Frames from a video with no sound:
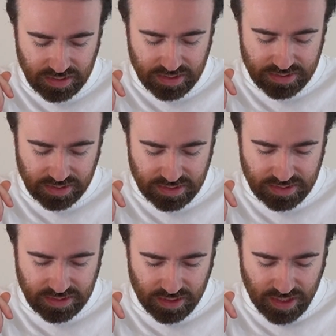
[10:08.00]
He's going to
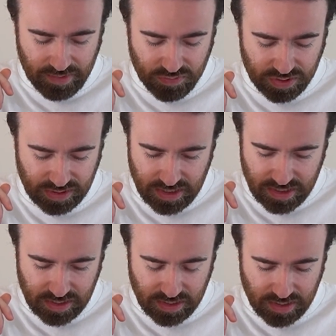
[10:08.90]
stun
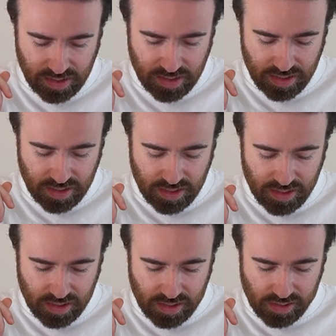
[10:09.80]
everything.
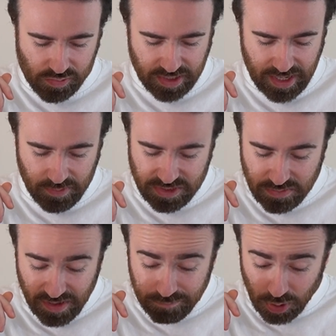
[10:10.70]
Okay, we
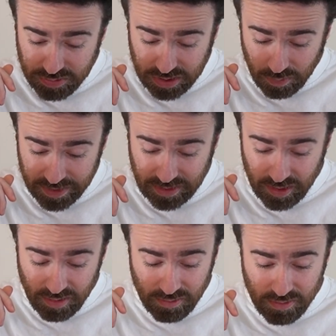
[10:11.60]
do have boast going
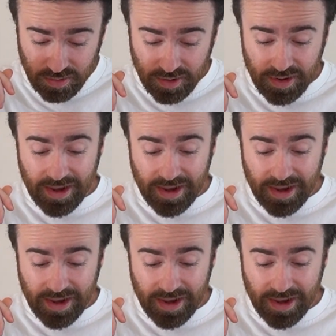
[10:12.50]
though.